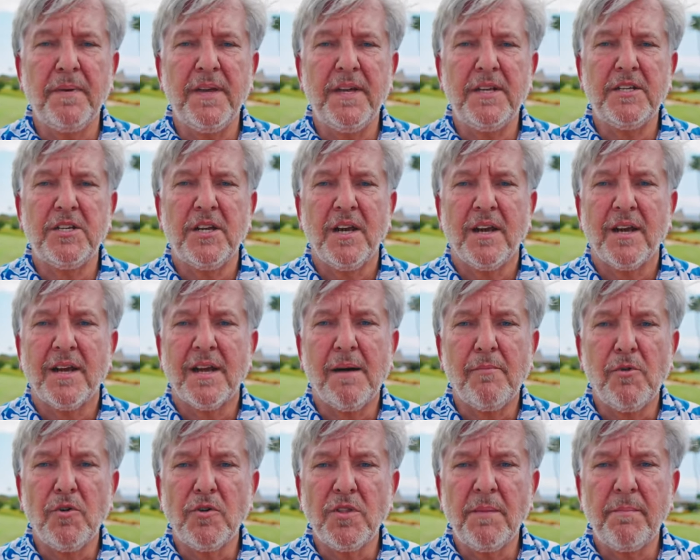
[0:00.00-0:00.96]
Beach,
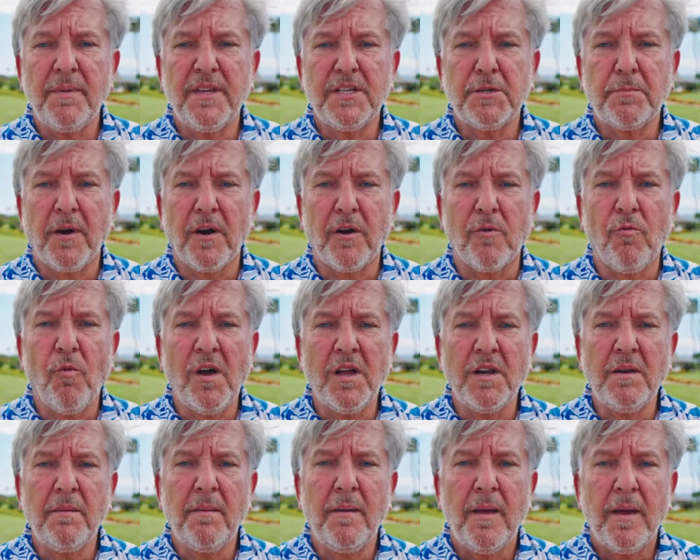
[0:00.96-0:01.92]
Kamaole Beach Park
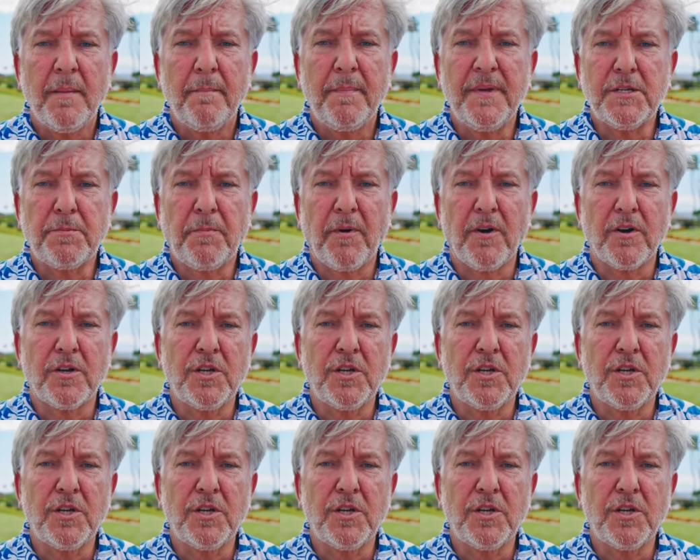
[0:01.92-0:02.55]
1, Beach Park